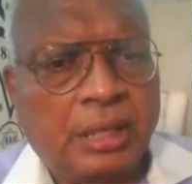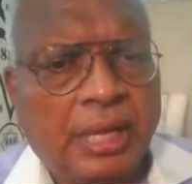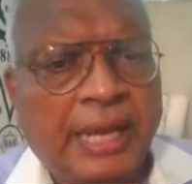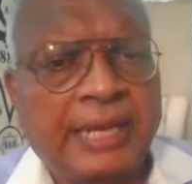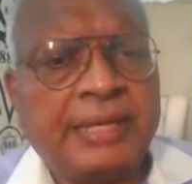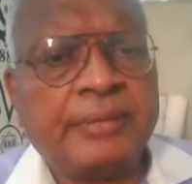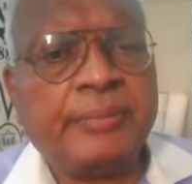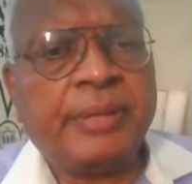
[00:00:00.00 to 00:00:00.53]

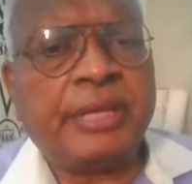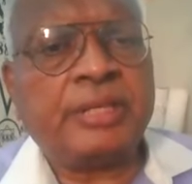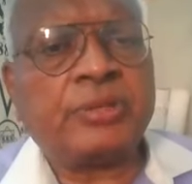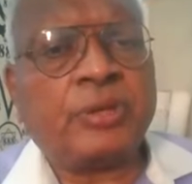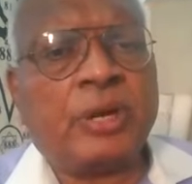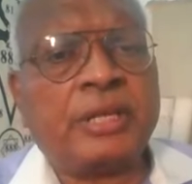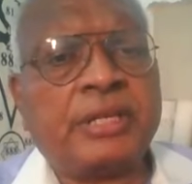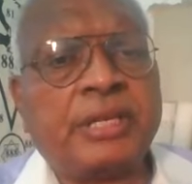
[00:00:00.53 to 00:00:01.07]
and main
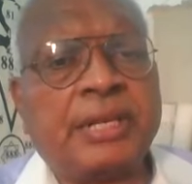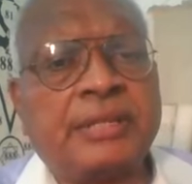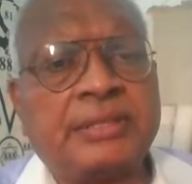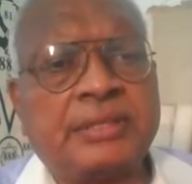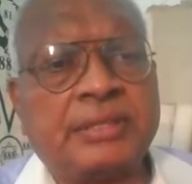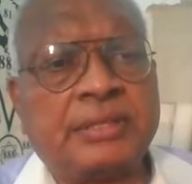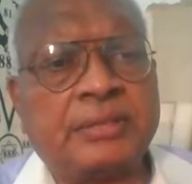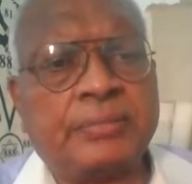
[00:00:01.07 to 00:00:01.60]

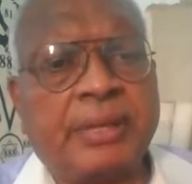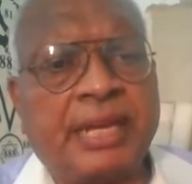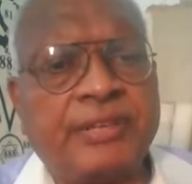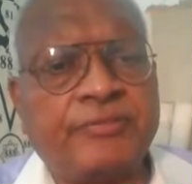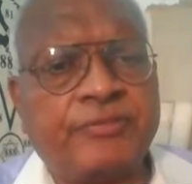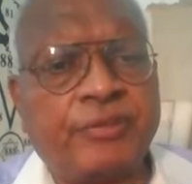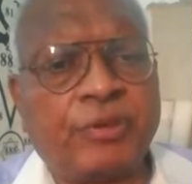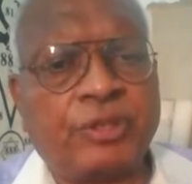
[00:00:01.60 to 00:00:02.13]
contractor by
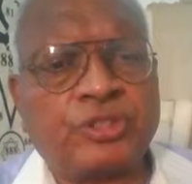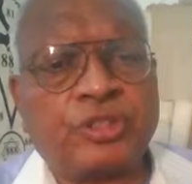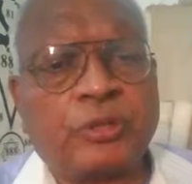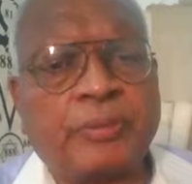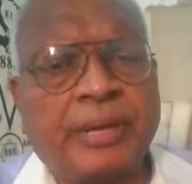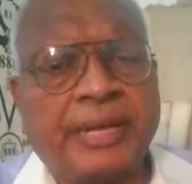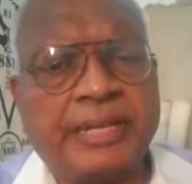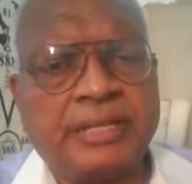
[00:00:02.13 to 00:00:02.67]
force or
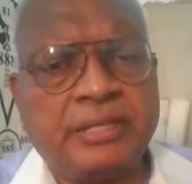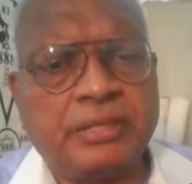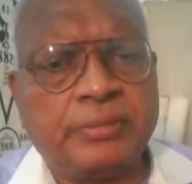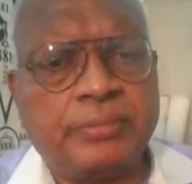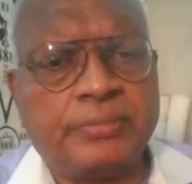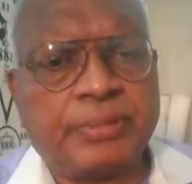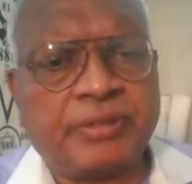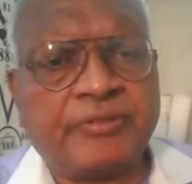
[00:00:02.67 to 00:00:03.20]
by
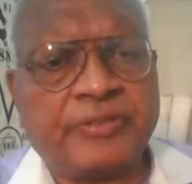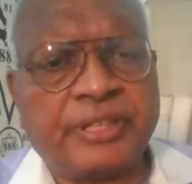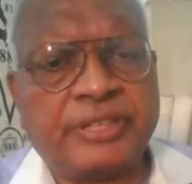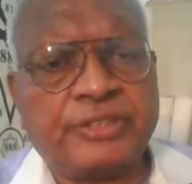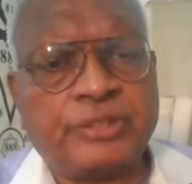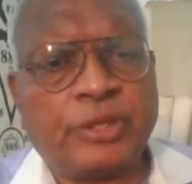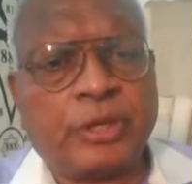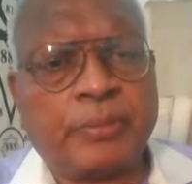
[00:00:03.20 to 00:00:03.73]

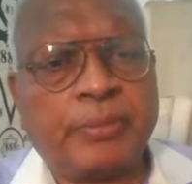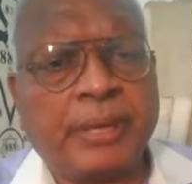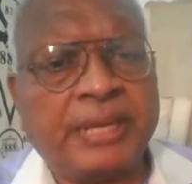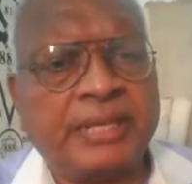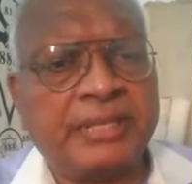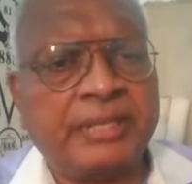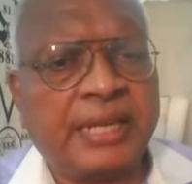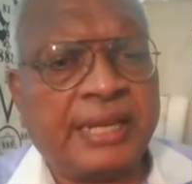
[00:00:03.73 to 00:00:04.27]
preference or
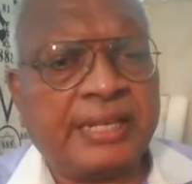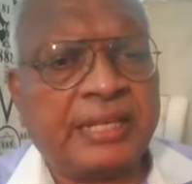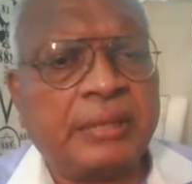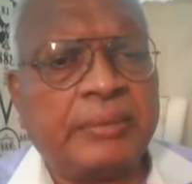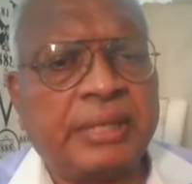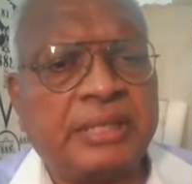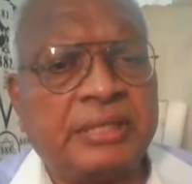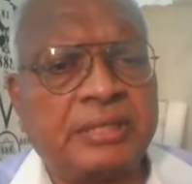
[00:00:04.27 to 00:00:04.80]
by
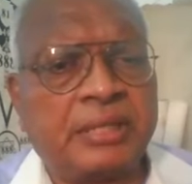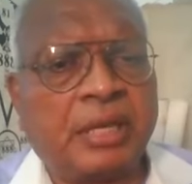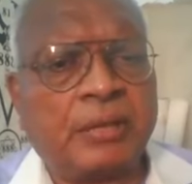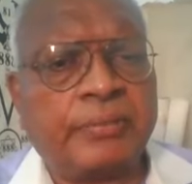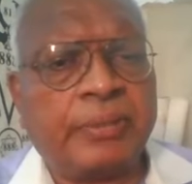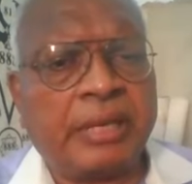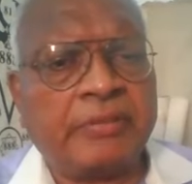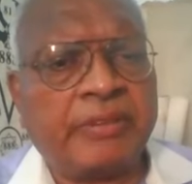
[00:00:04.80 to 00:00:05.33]
agreement or
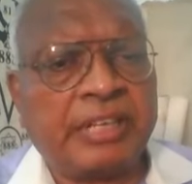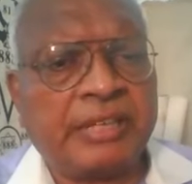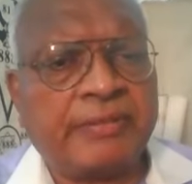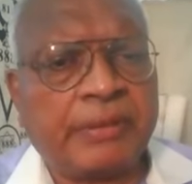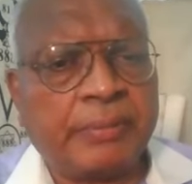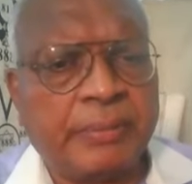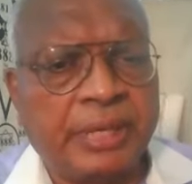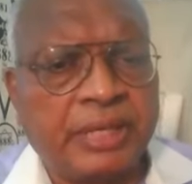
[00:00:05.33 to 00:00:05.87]
by
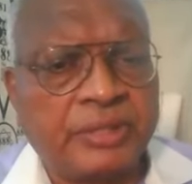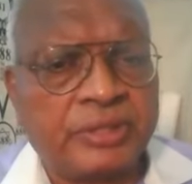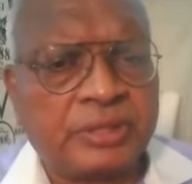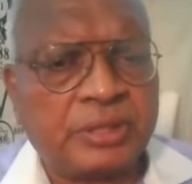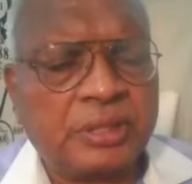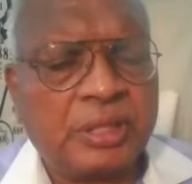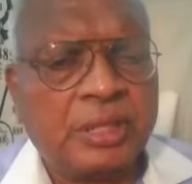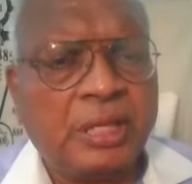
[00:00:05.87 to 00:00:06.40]
whatever
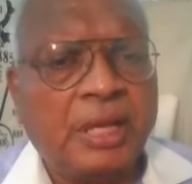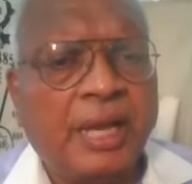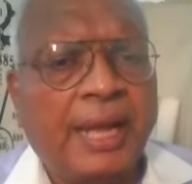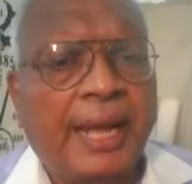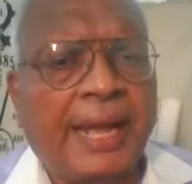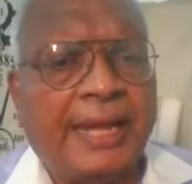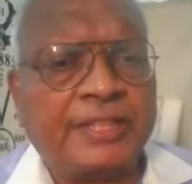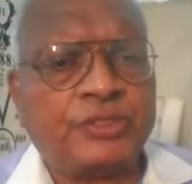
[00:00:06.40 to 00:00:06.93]
means
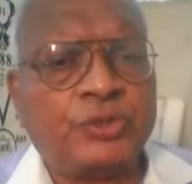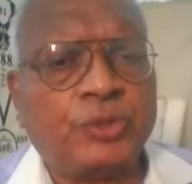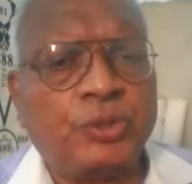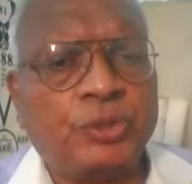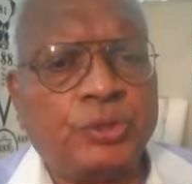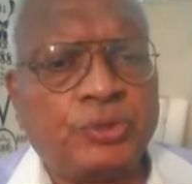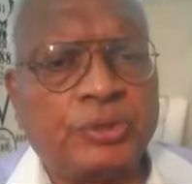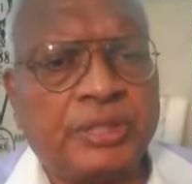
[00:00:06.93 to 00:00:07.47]
has to
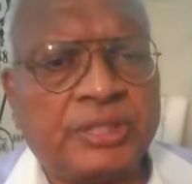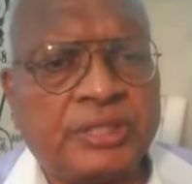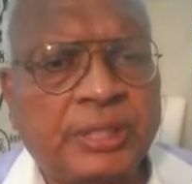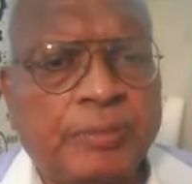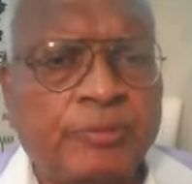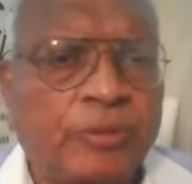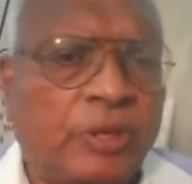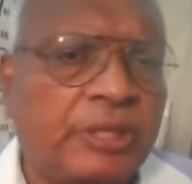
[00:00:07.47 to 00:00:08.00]
use this
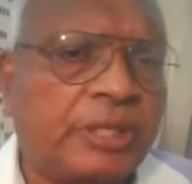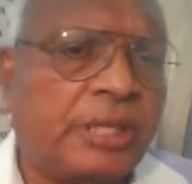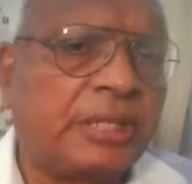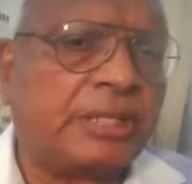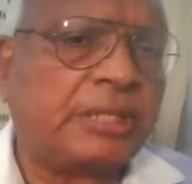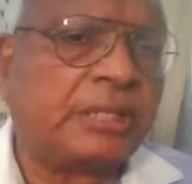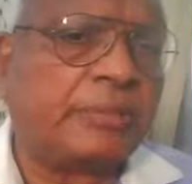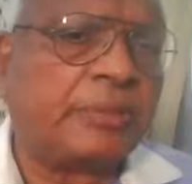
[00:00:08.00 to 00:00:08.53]

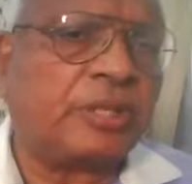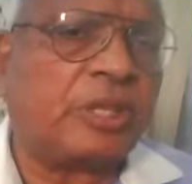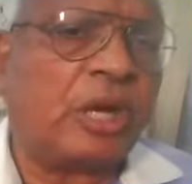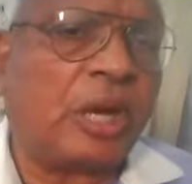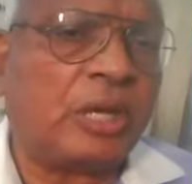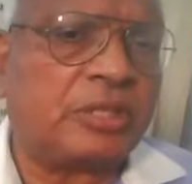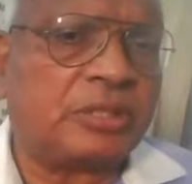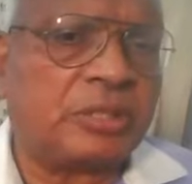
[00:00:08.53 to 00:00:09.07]
subcontractor
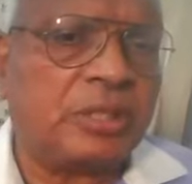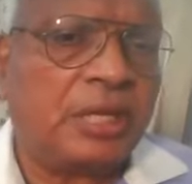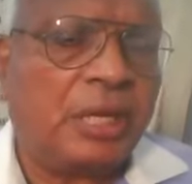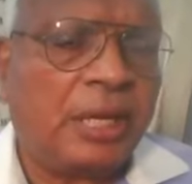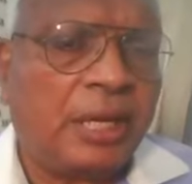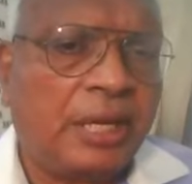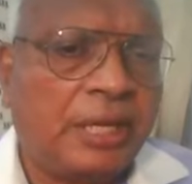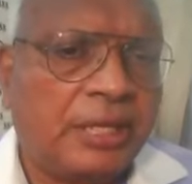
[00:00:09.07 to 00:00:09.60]
because
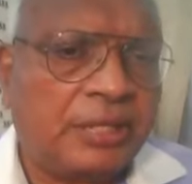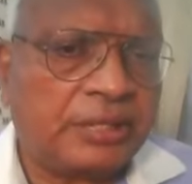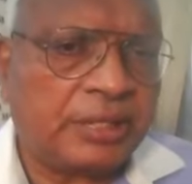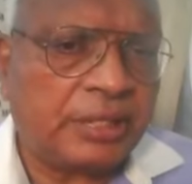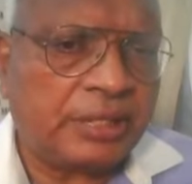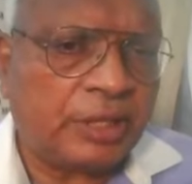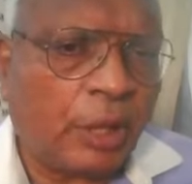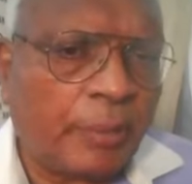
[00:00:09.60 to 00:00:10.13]
it's
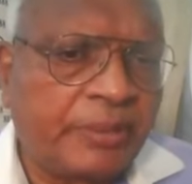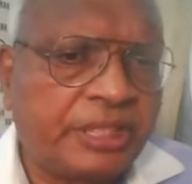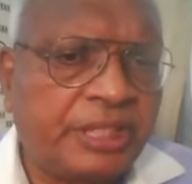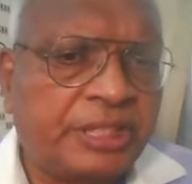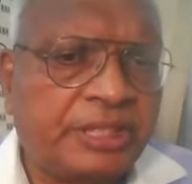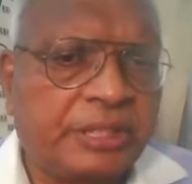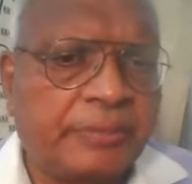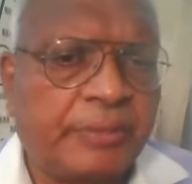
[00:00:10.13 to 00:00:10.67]

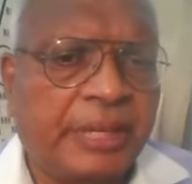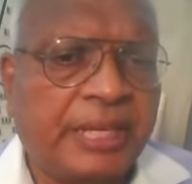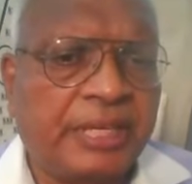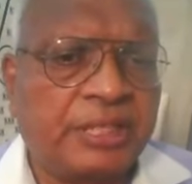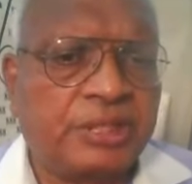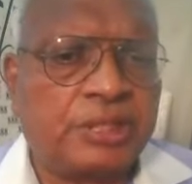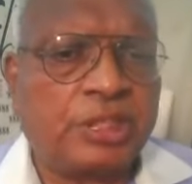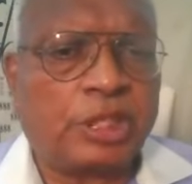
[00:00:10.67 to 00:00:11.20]
nominated by
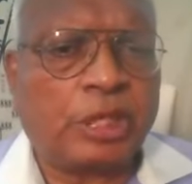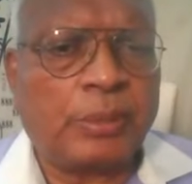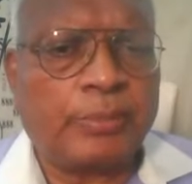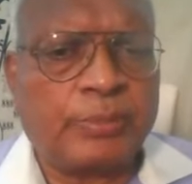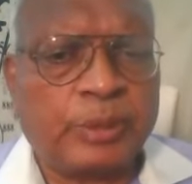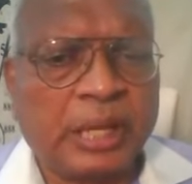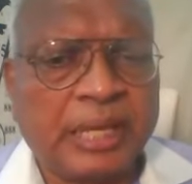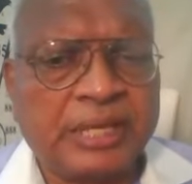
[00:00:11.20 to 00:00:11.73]
engineer
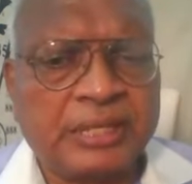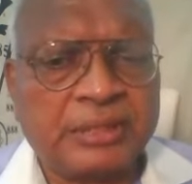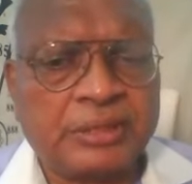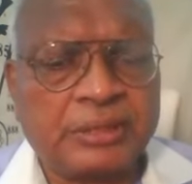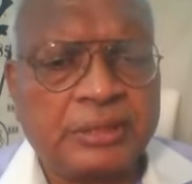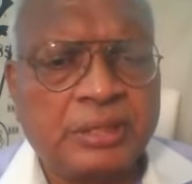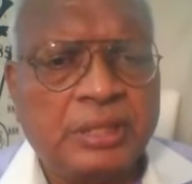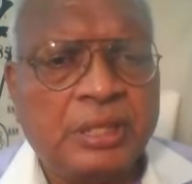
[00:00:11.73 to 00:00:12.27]
employer,
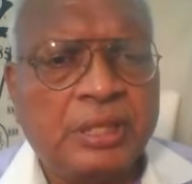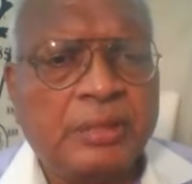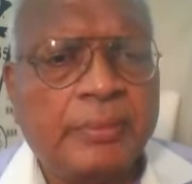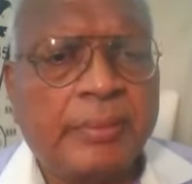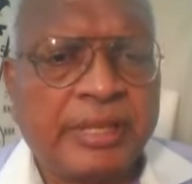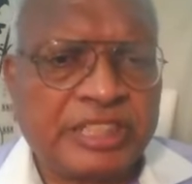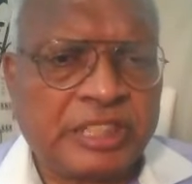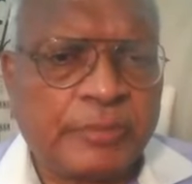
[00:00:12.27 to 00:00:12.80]

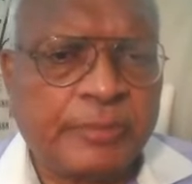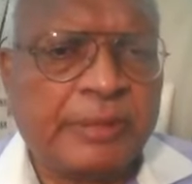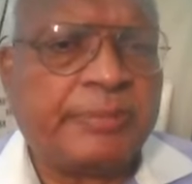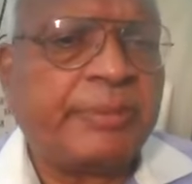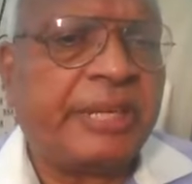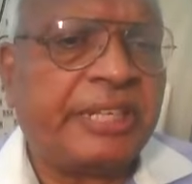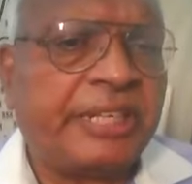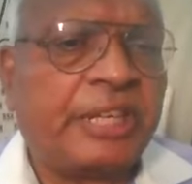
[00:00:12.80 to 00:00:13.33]
must be
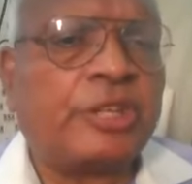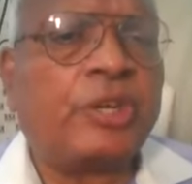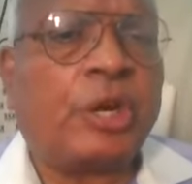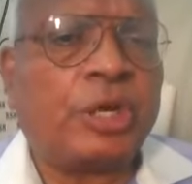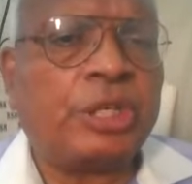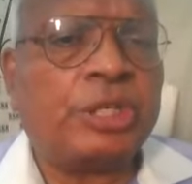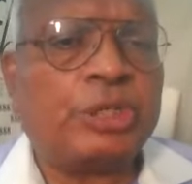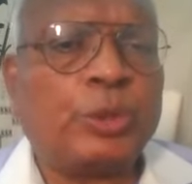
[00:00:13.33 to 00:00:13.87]
paid
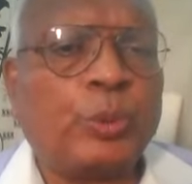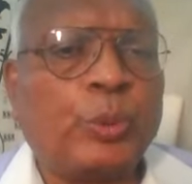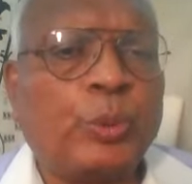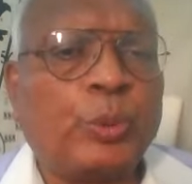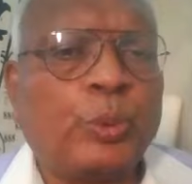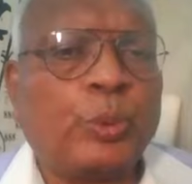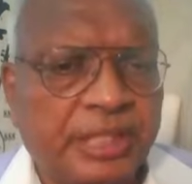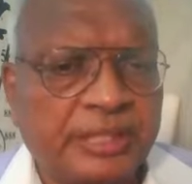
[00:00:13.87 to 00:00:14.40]
according to
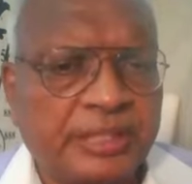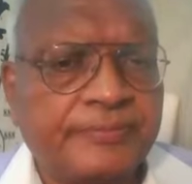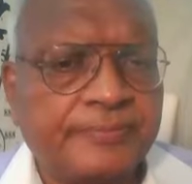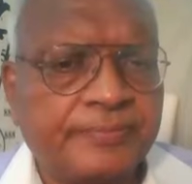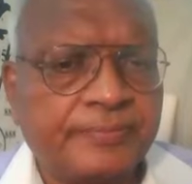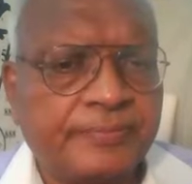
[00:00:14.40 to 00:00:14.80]
work done.